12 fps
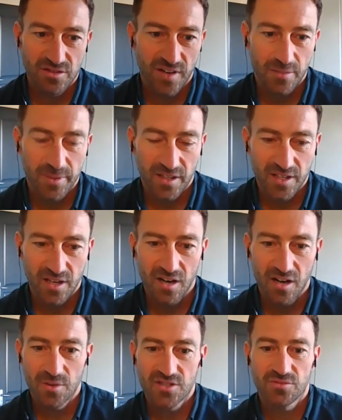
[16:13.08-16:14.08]
developing a
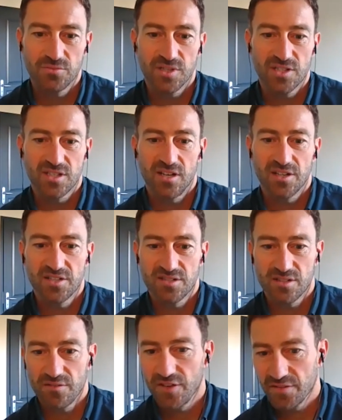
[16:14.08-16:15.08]
car which lasts
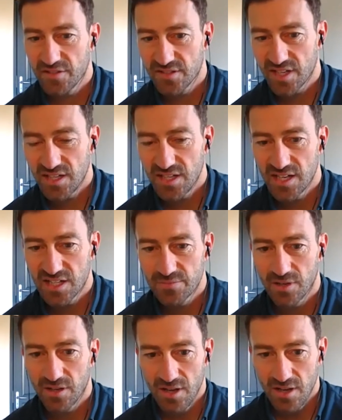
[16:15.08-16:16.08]
sort of 5 to 10 years,
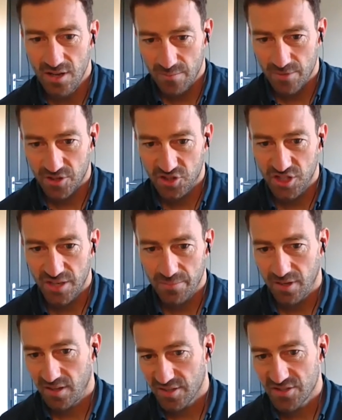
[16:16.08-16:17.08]
but a ship
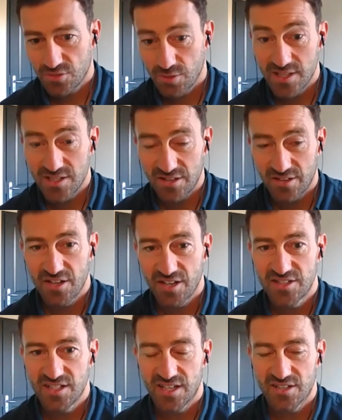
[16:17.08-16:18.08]
lasts 20 to
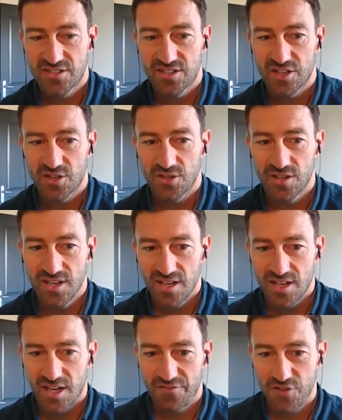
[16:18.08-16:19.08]
30 years. So
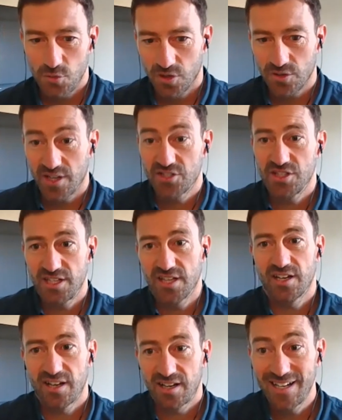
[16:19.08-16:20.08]
if you want to actually get
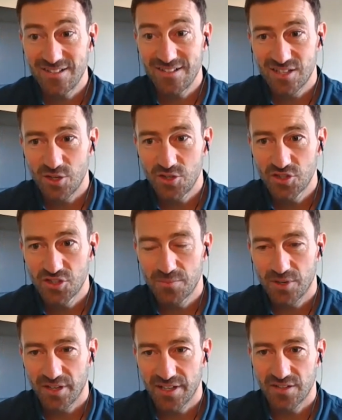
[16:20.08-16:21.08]
a clean solution
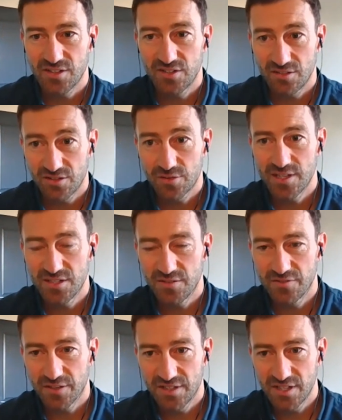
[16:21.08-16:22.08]
by
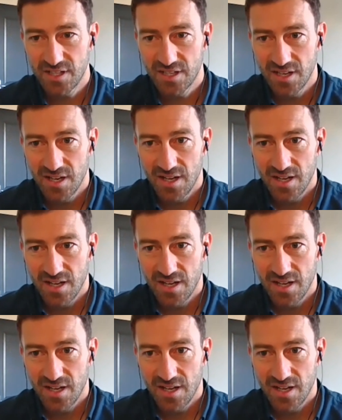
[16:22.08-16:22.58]
2050,